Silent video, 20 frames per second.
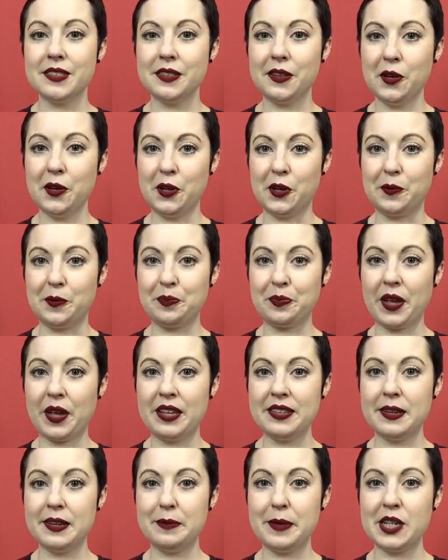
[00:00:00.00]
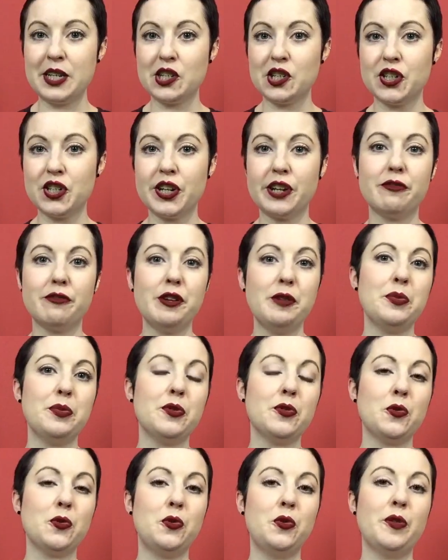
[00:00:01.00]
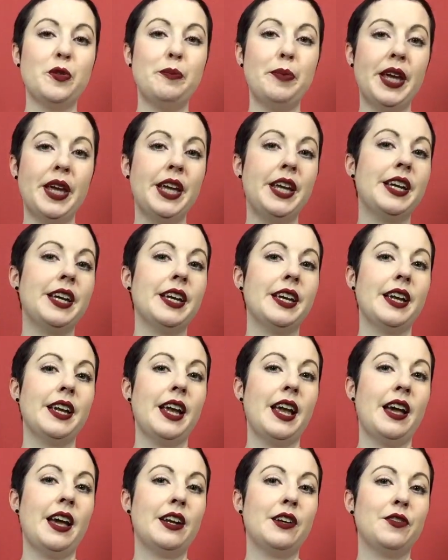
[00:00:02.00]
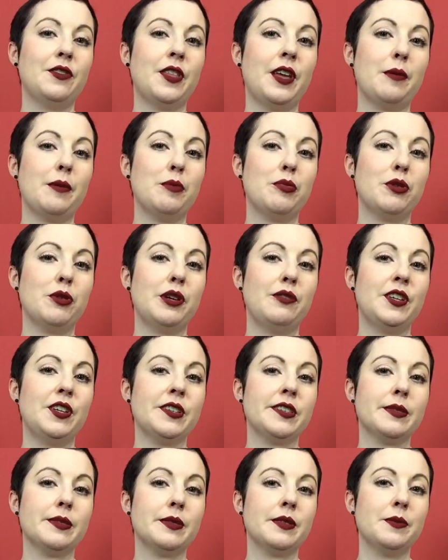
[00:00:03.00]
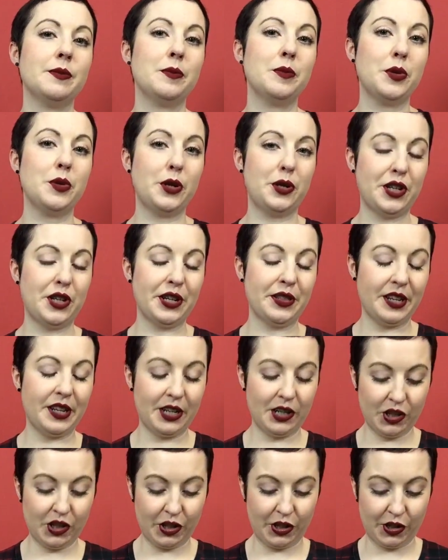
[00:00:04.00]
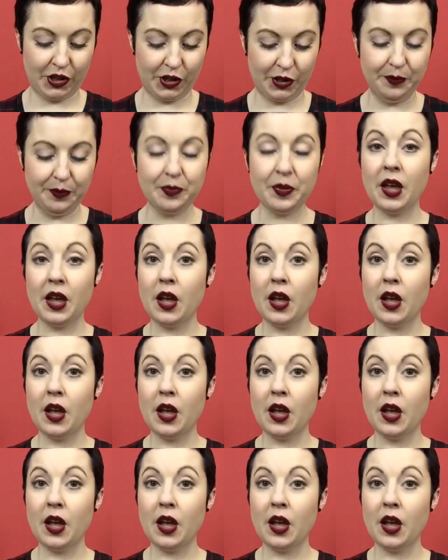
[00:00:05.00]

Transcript: So, as I mentioned, I ripped all the pink out of that previous project that I showed you.